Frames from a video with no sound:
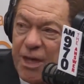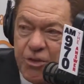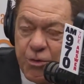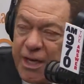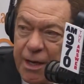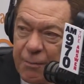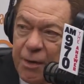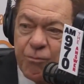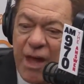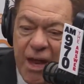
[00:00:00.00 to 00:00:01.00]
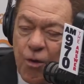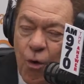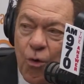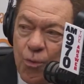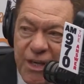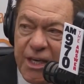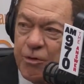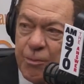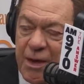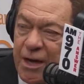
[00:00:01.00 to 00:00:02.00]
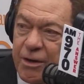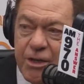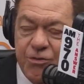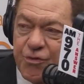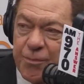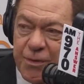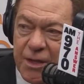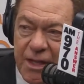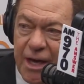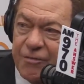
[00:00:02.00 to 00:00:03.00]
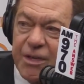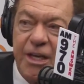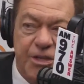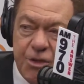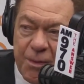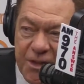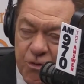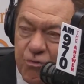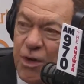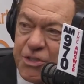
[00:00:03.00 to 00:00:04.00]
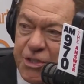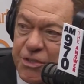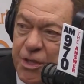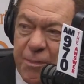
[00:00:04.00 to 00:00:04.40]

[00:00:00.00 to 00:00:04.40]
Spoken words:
You can't, and all we hear about is from the left is about the Russians,